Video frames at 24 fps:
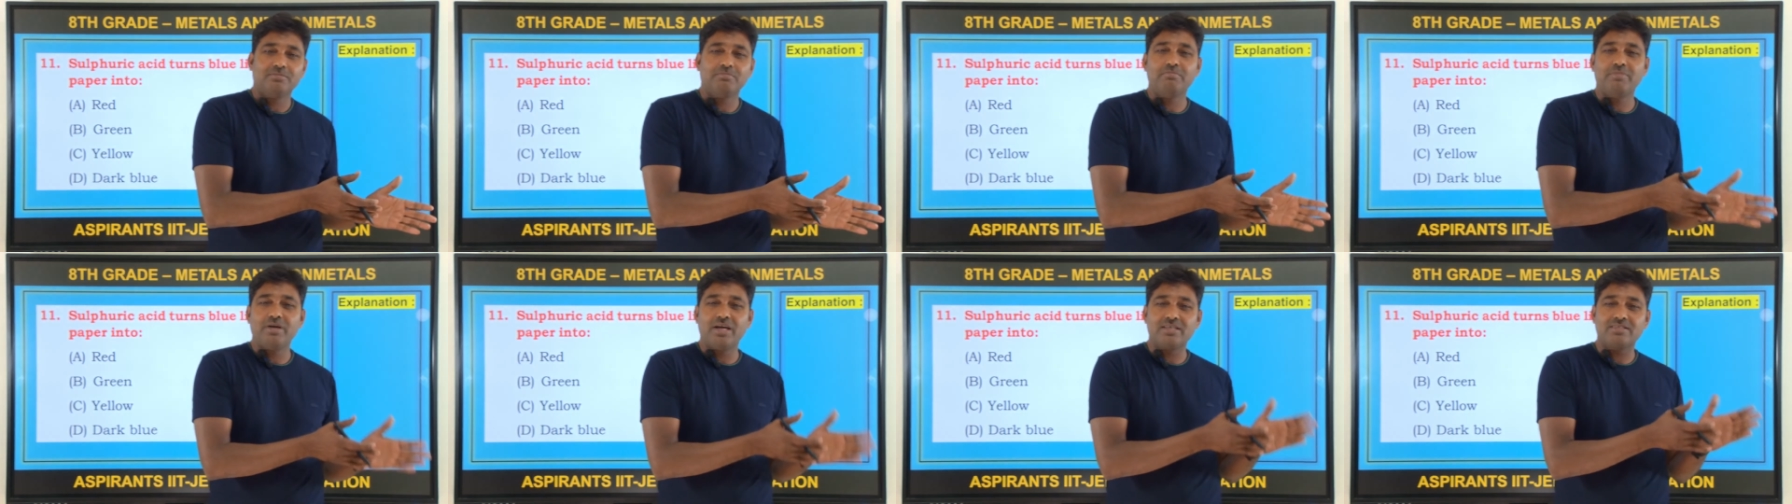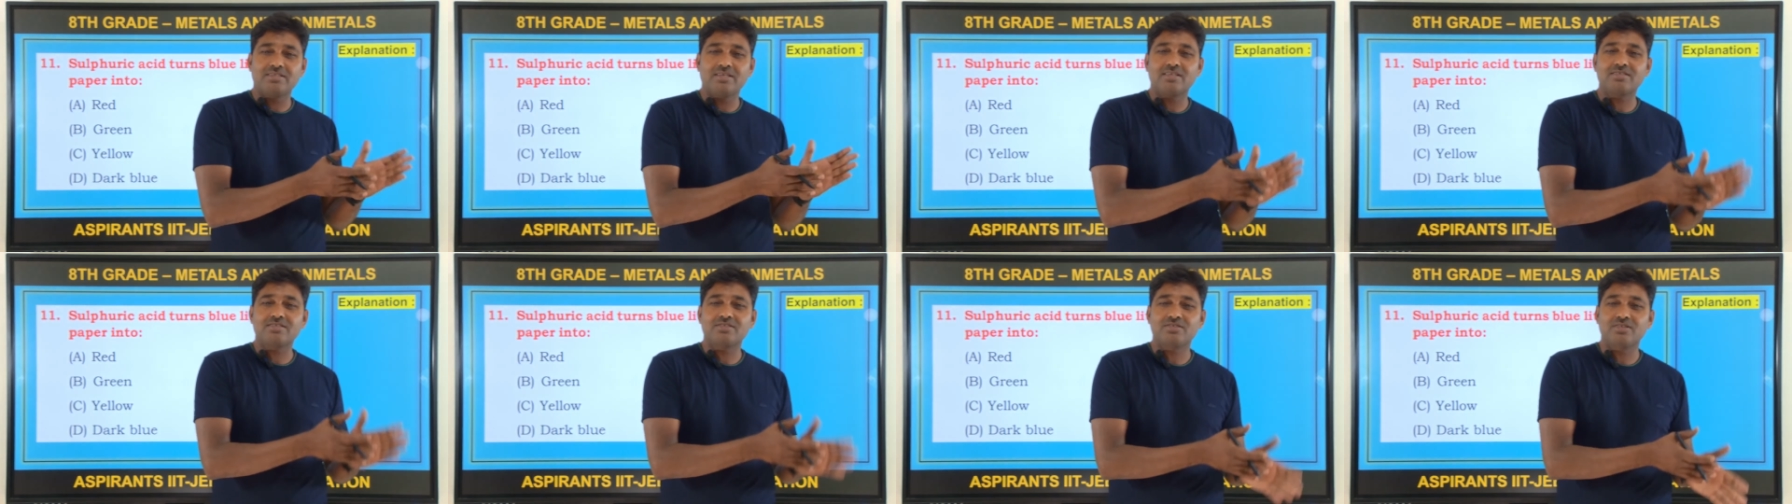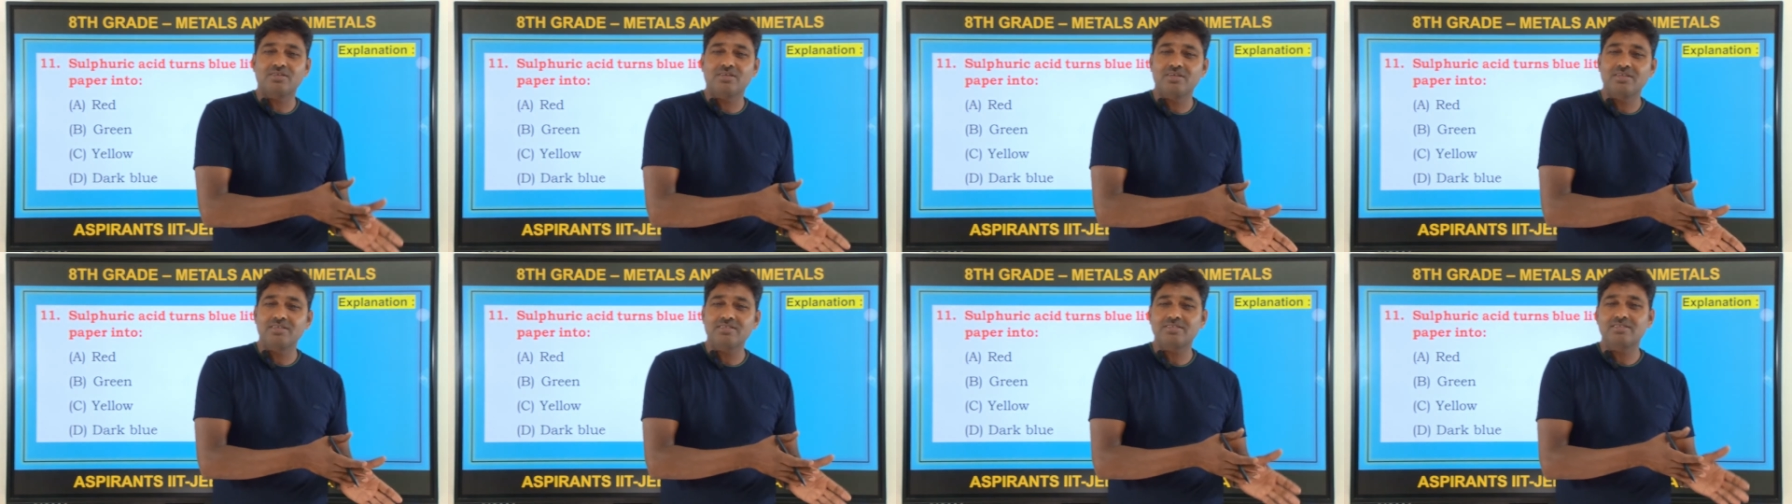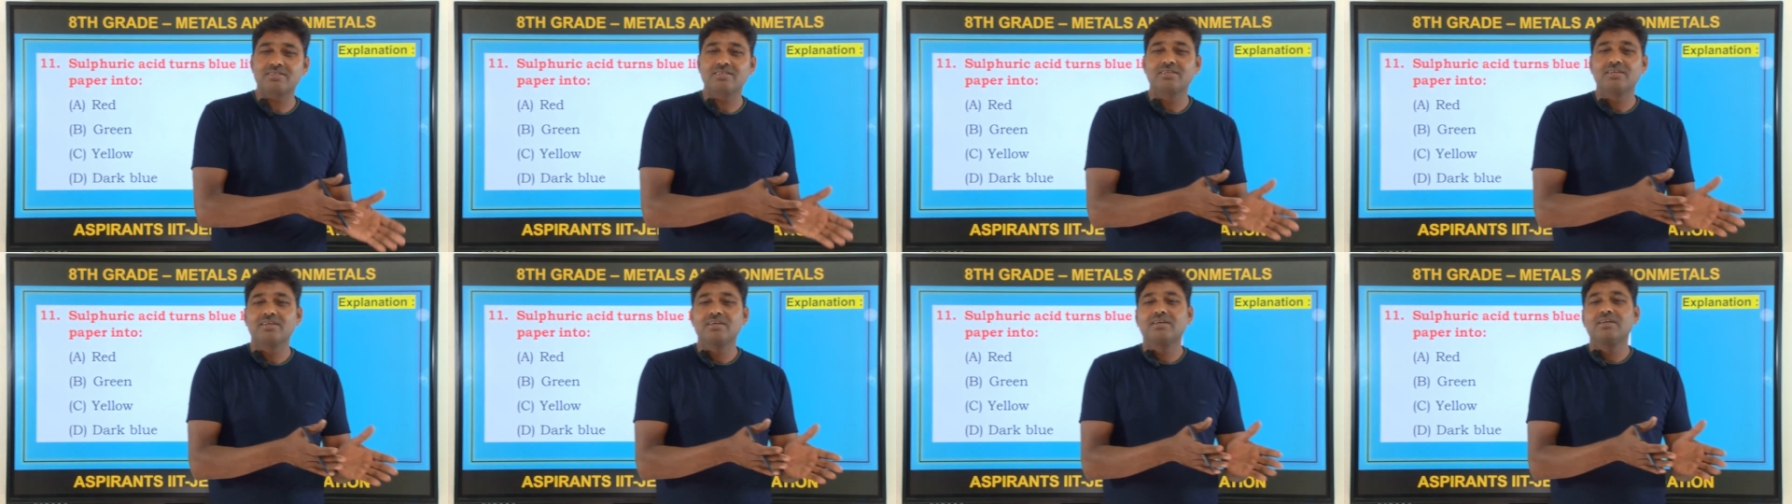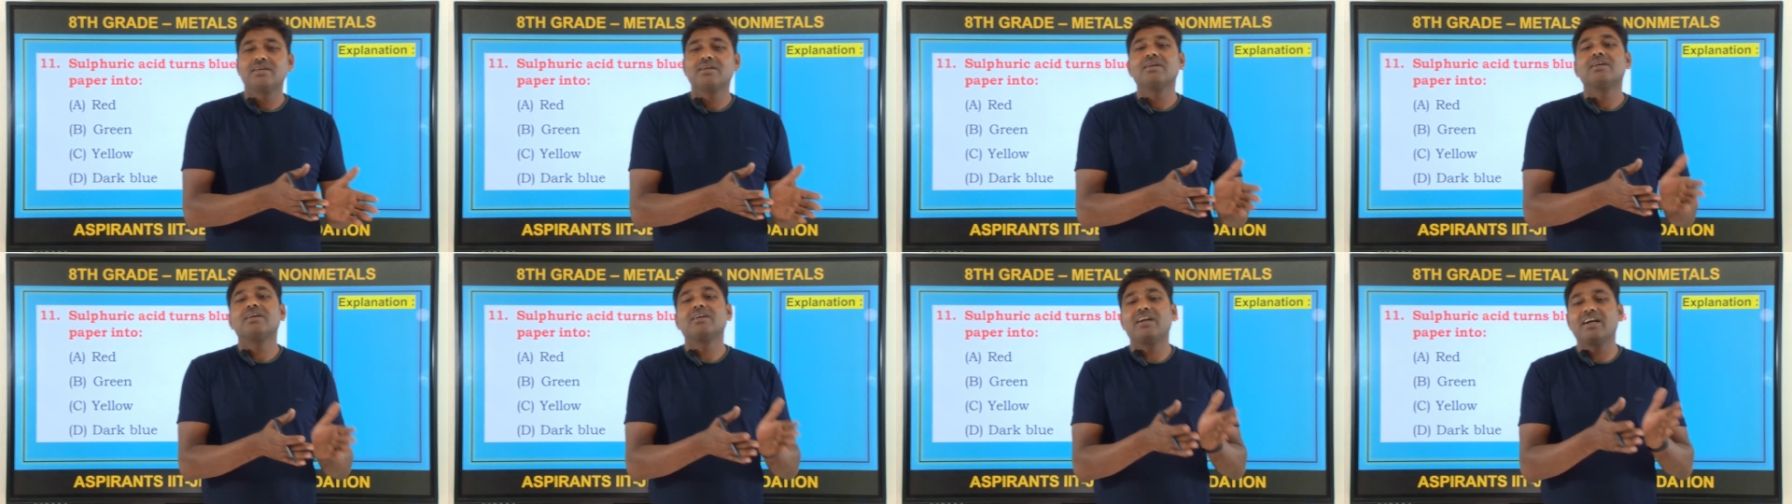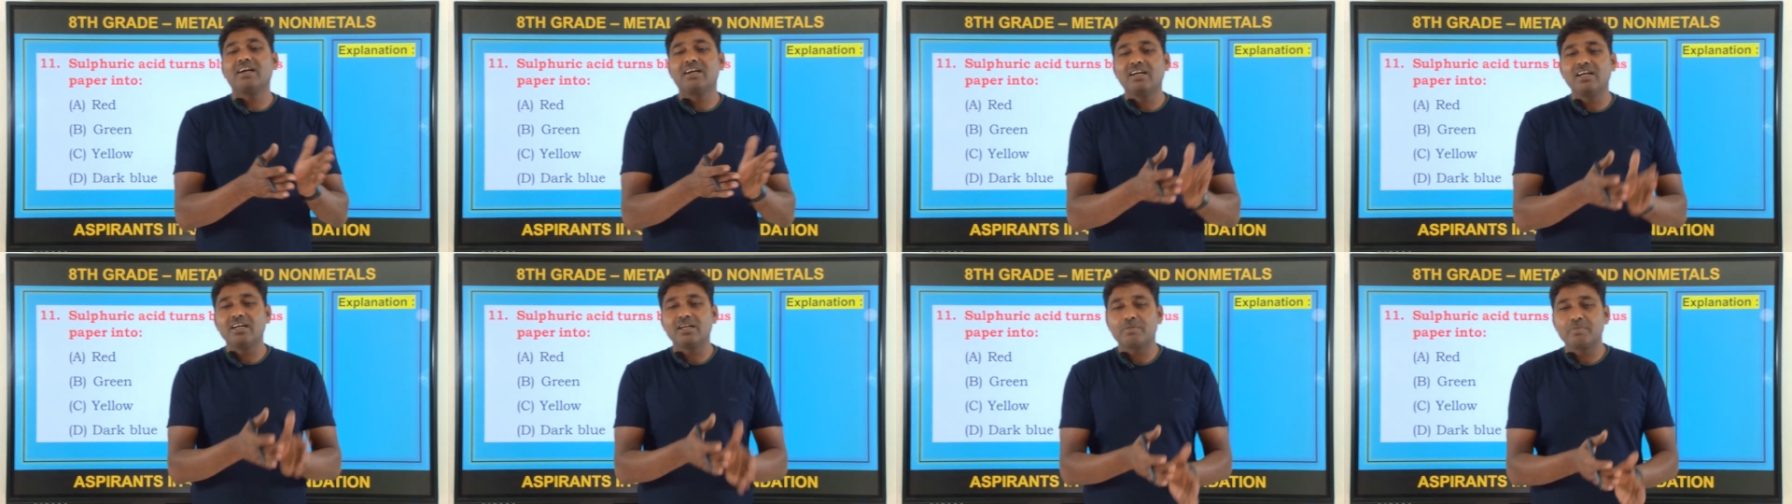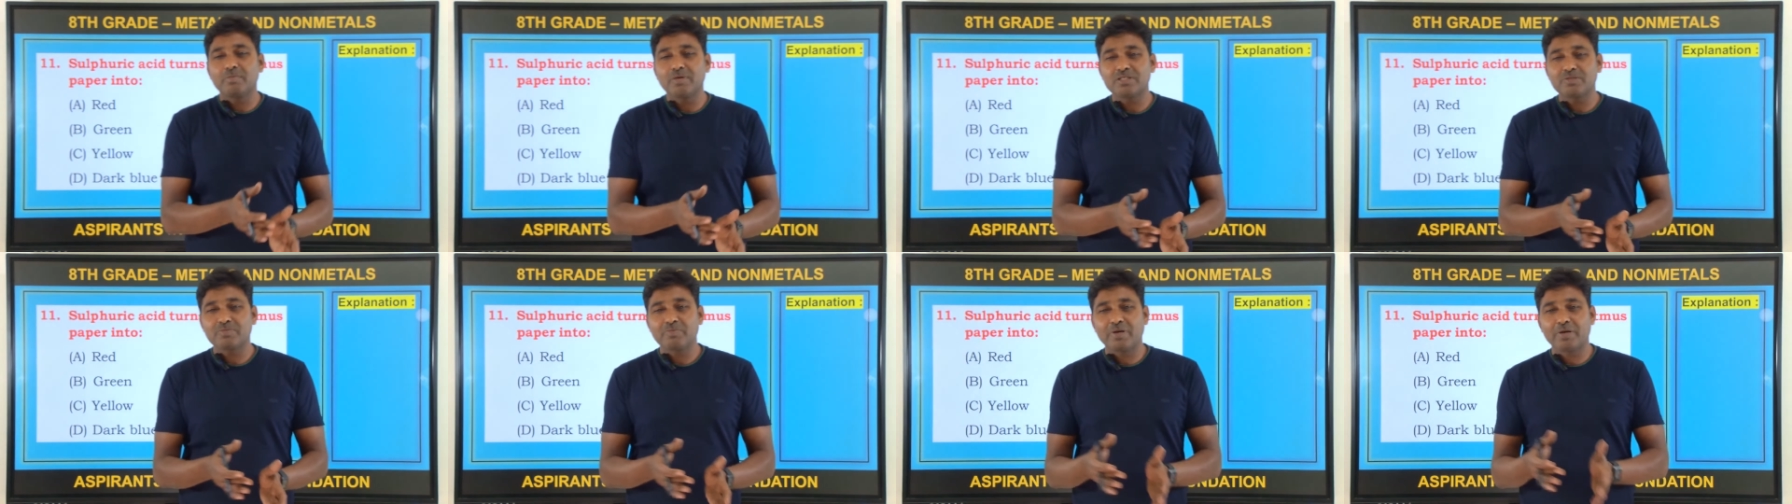Bases turns red litmus